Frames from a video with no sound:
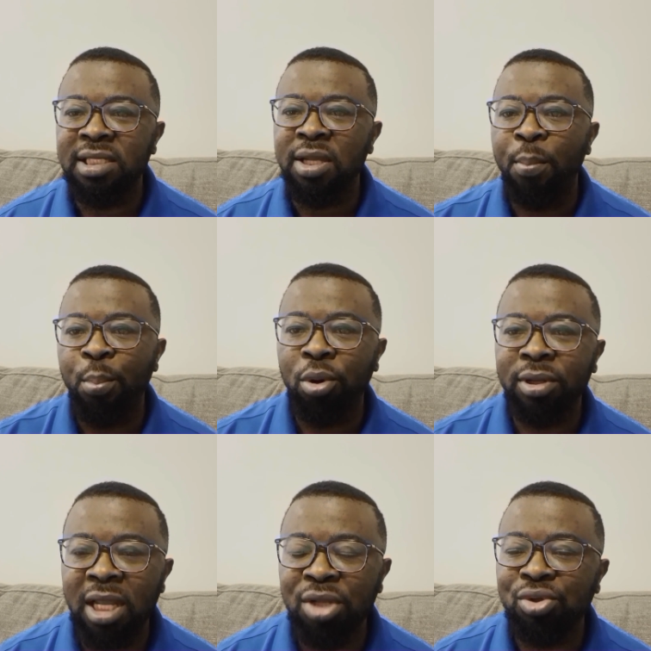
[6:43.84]
is
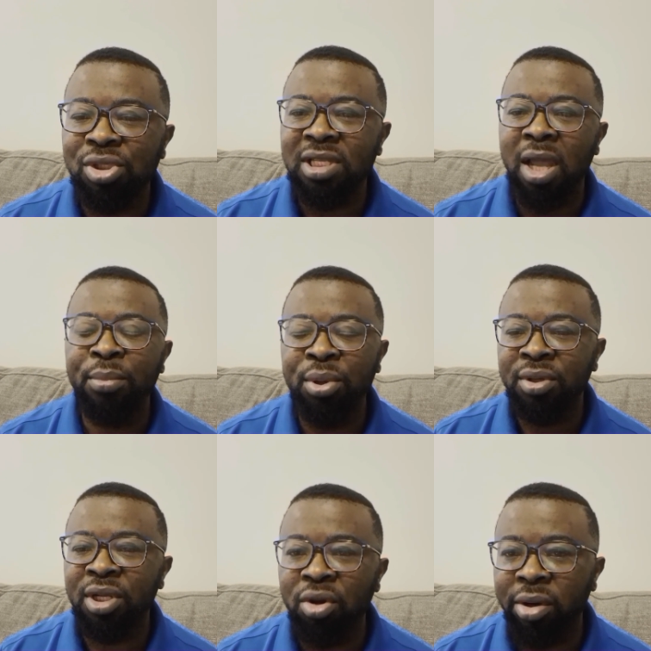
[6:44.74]
important to start
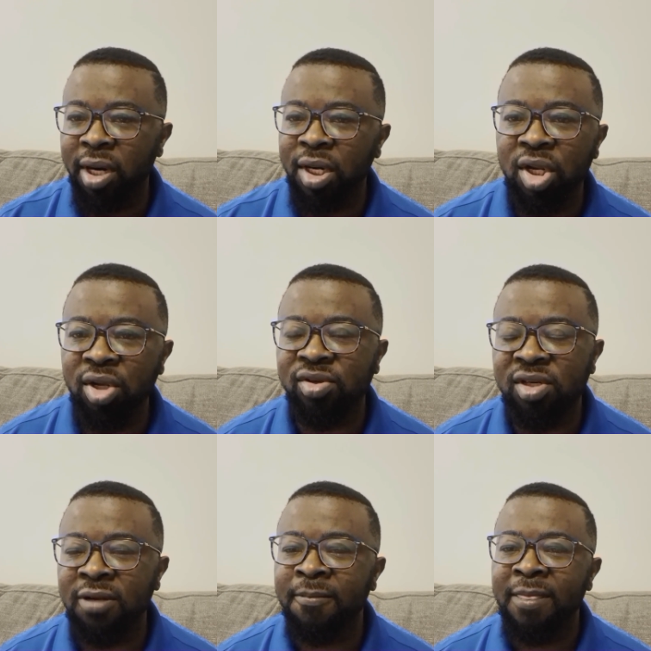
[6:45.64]
building your credit
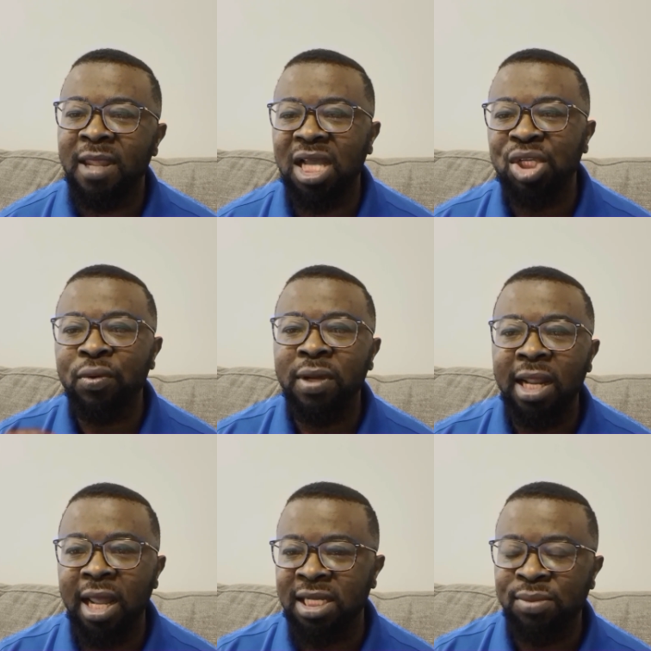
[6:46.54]
history as
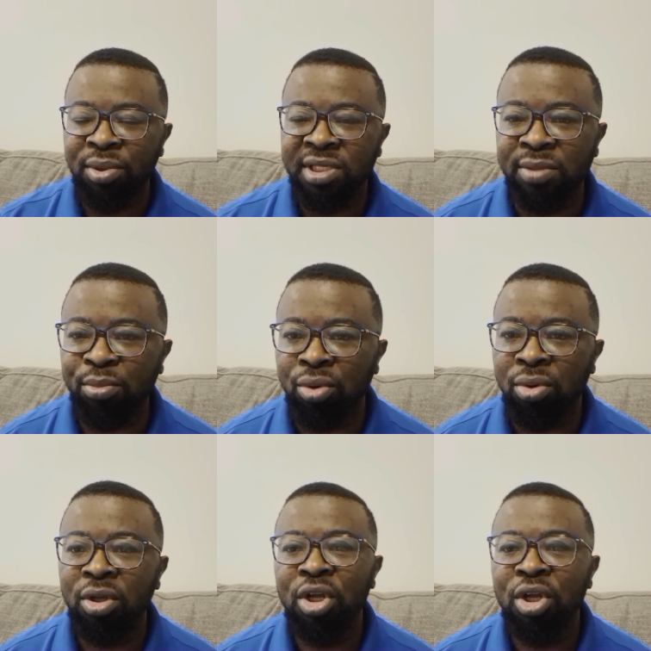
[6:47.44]
quickly as possible,